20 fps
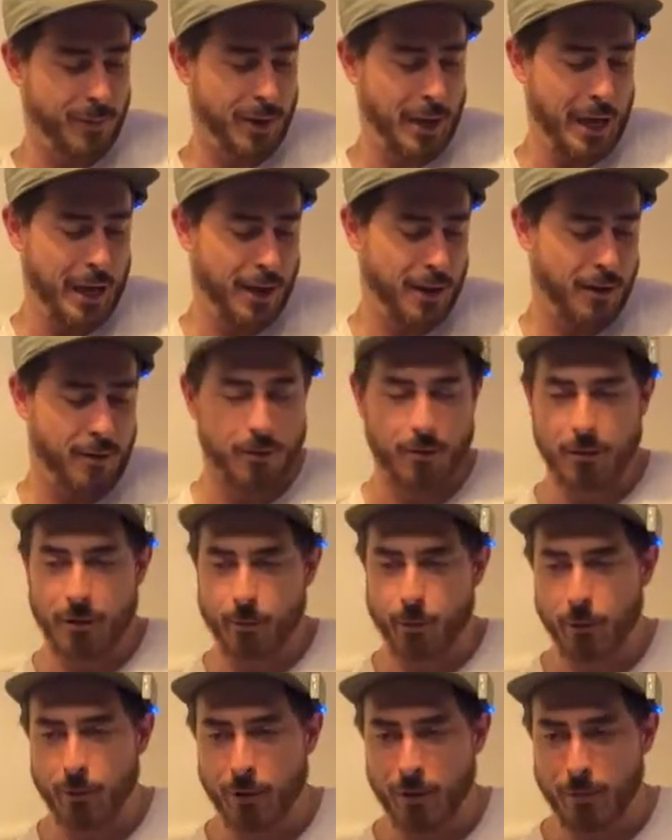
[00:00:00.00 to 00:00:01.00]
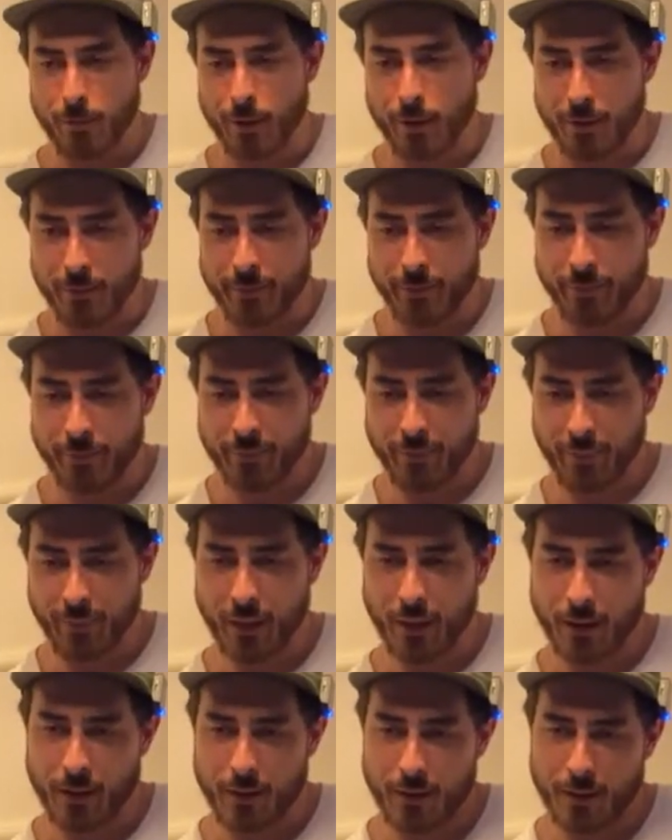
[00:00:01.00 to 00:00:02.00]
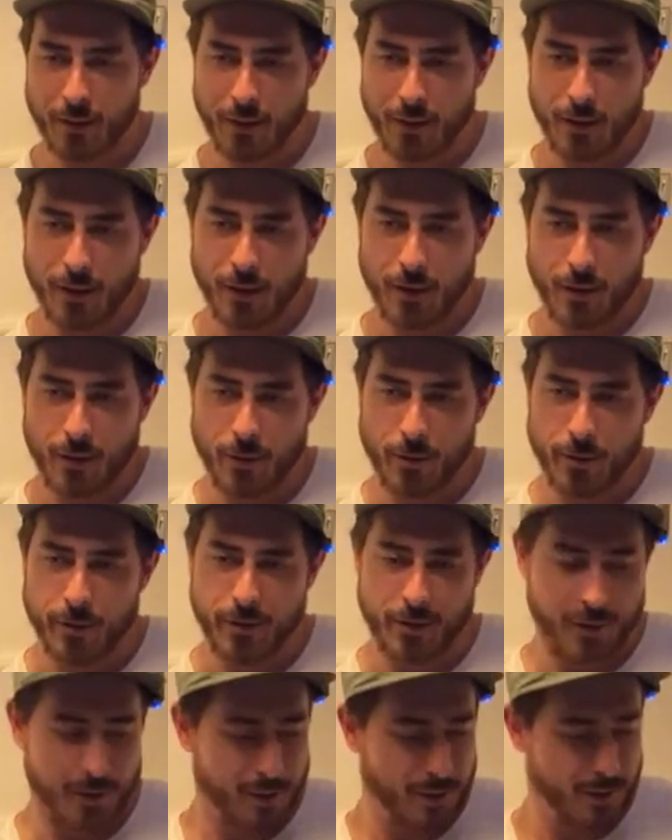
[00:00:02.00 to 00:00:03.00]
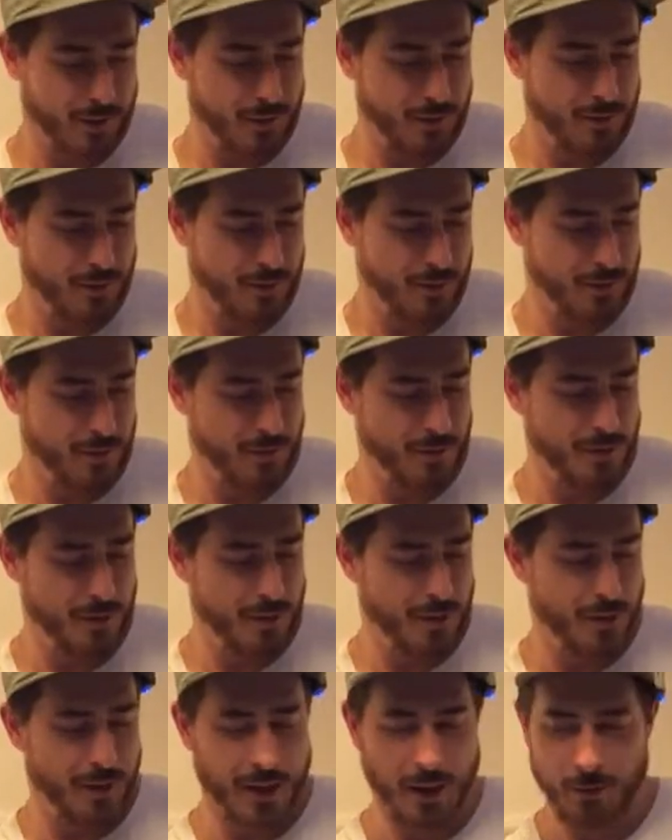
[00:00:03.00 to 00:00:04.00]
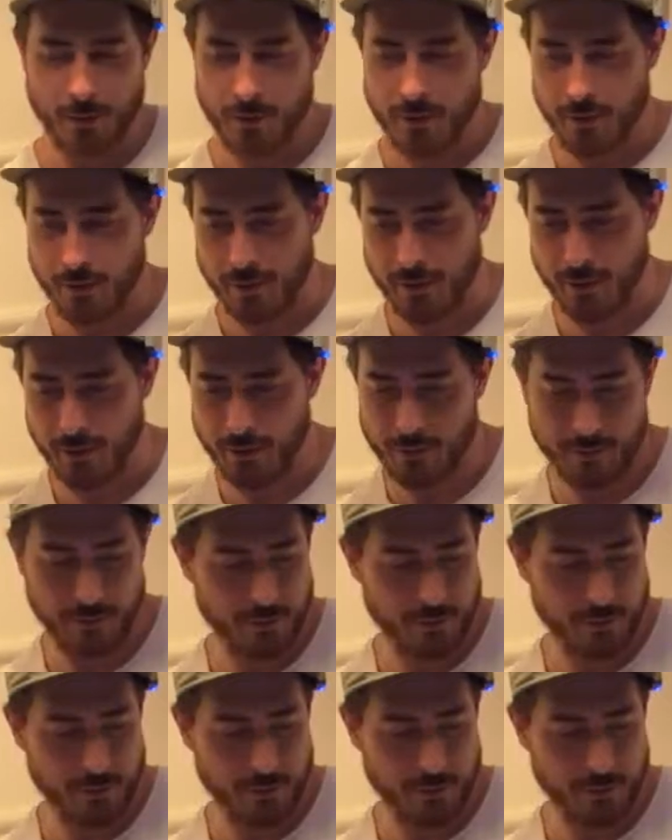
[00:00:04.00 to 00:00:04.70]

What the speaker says: hey, there's someone with me. Who is it? Announce yourself.